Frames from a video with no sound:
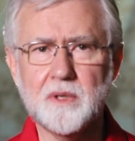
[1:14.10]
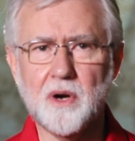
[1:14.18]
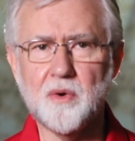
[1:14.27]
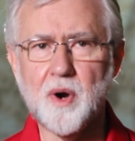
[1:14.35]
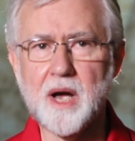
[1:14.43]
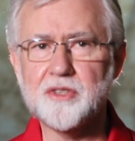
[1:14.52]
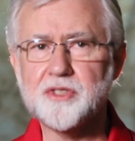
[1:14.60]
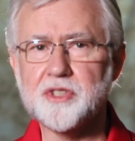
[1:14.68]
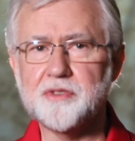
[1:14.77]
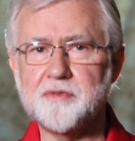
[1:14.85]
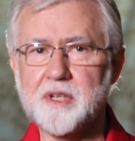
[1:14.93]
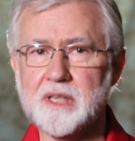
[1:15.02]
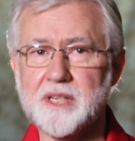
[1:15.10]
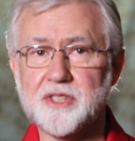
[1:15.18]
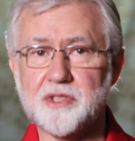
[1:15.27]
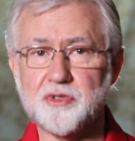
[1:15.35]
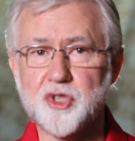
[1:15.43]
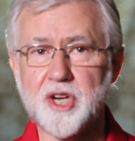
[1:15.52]
arouses feelings
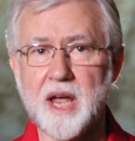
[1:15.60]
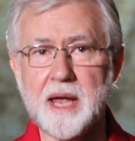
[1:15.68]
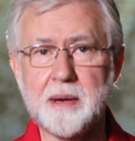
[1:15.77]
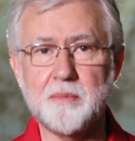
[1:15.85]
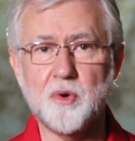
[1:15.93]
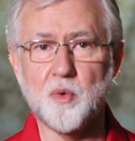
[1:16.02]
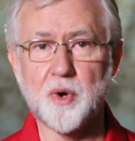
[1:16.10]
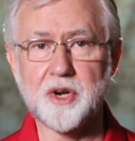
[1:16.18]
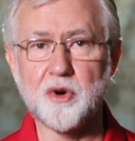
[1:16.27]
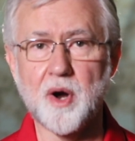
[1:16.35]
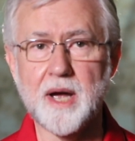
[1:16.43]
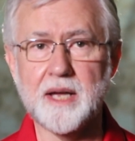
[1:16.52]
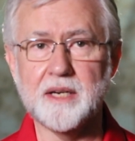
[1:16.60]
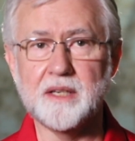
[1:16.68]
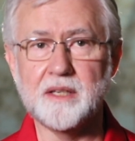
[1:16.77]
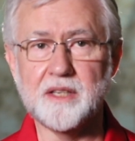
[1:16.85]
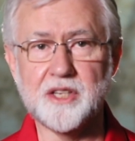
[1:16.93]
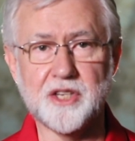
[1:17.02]
of shame, regret,
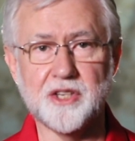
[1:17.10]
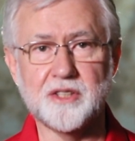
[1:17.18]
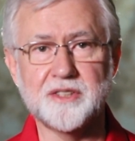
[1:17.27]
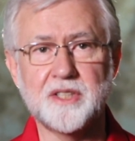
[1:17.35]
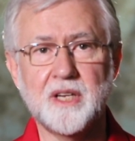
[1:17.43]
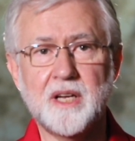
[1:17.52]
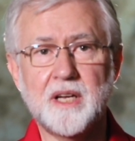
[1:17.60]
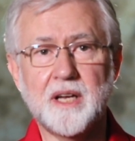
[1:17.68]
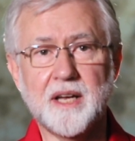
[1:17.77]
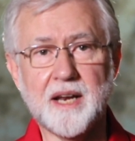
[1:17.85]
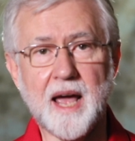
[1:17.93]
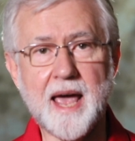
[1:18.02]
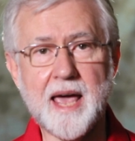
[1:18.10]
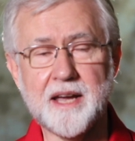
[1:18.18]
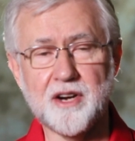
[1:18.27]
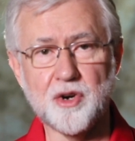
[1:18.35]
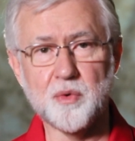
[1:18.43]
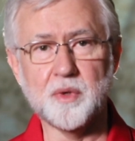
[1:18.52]
guilt, and
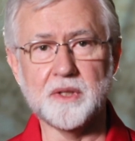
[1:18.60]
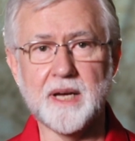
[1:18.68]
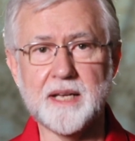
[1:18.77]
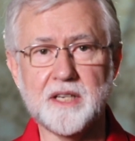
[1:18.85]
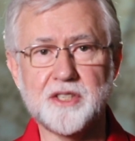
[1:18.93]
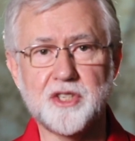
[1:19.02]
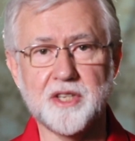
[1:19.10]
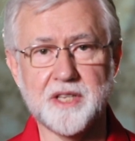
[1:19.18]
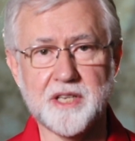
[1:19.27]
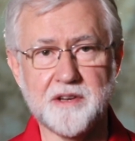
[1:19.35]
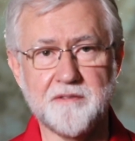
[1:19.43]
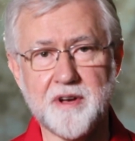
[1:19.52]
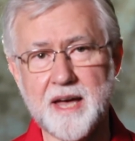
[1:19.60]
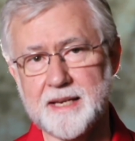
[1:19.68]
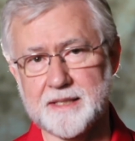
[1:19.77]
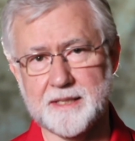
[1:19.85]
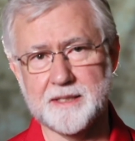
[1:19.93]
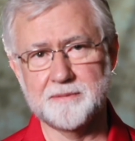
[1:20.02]
anger related to the
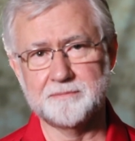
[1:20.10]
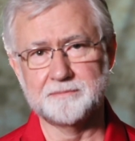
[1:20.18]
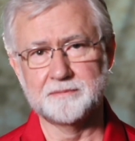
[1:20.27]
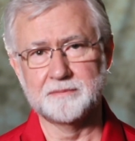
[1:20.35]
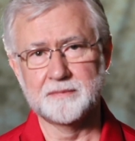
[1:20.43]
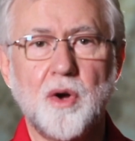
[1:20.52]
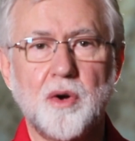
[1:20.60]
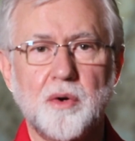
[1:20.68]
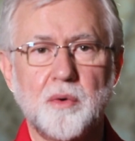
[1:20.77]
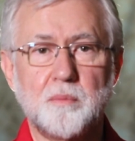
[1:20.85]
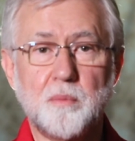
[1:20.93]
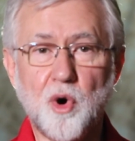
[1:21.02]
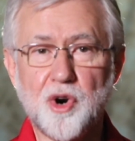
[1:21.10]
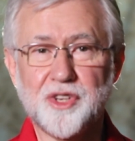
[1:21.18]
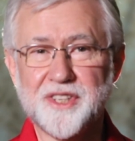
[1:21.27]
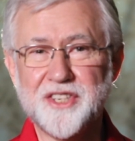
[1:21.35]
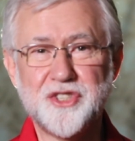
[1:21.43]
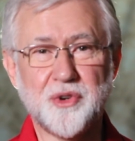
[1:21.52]
event.
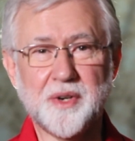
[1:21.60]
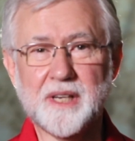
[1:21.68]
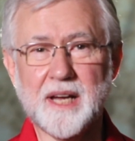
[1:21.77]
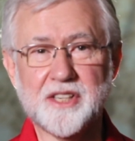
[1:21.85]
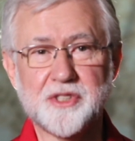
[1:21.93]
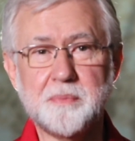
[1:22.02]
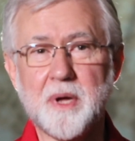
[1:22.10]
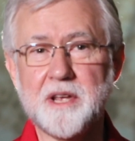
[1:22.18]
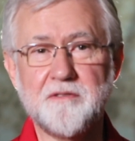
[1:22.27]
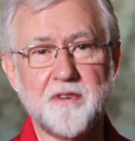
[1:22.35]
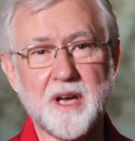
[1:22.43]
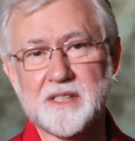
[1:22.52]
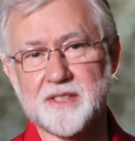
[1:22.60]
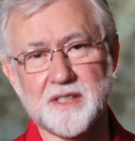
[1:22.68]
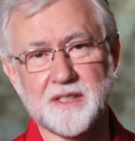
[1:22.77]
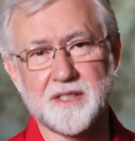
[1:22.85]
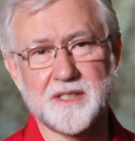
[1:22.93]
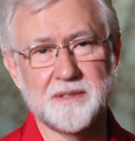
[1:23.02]
Moral injury has many
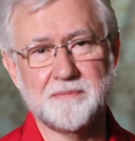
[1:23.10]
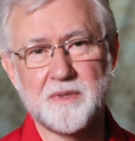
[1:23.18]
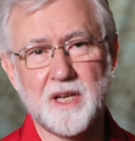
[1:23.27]
faces.